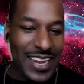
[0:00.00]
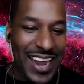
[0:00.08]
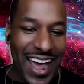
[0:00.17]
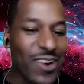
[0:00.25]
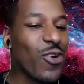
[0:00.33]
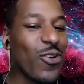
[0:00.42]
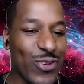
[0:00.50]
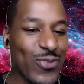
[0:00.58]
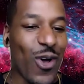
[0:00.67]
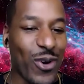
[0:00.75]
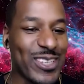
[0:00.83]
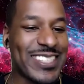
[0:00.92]
don't know if you
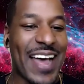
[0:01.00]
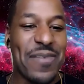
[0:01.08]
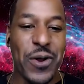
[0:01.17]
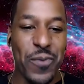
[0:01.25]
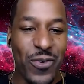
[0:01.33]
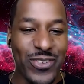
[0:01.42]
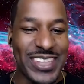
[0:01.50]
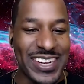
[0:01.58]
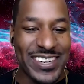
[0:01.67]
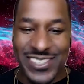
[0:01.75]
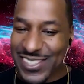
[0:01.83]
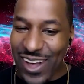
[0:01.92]
noticed that, but in the movie
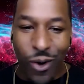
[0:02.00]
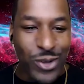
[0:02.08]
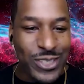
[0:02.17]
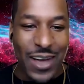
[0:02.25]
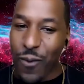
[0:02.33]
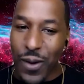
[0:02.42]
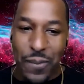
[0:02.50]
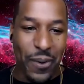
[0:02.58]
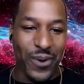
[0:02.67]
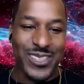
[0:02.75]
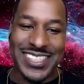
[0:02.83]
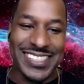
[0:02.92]
theaters, there's always that one
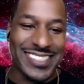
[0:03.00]
person that's